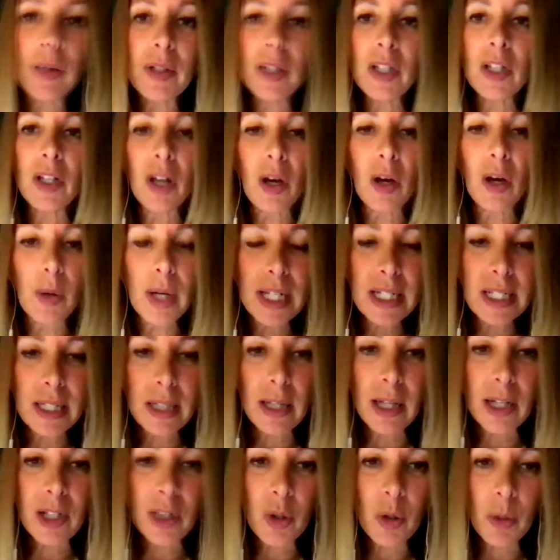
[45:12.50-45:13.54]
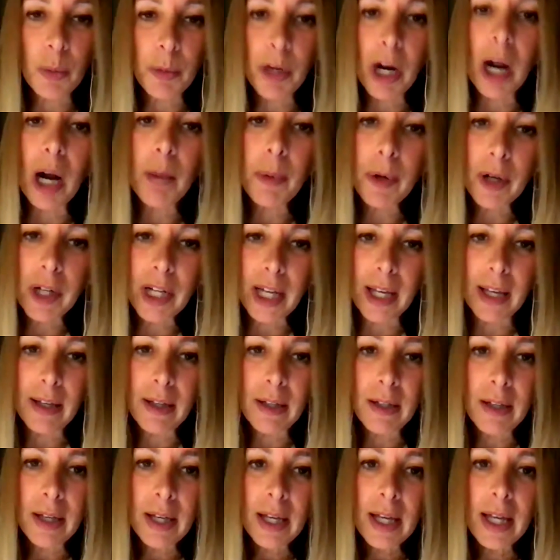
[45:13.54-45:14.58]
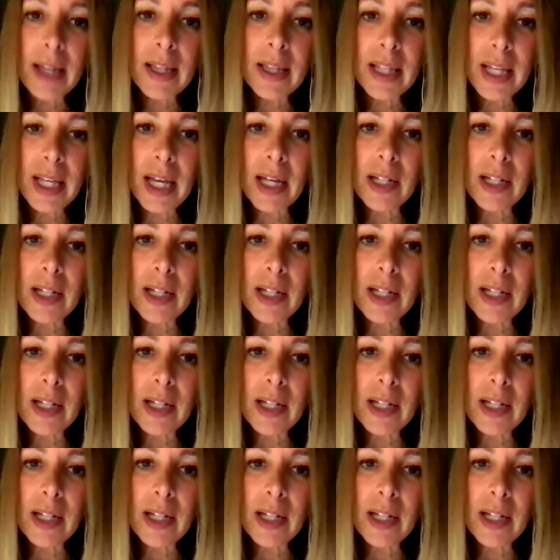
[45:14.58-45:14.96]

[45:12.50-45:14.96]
intellectual property in the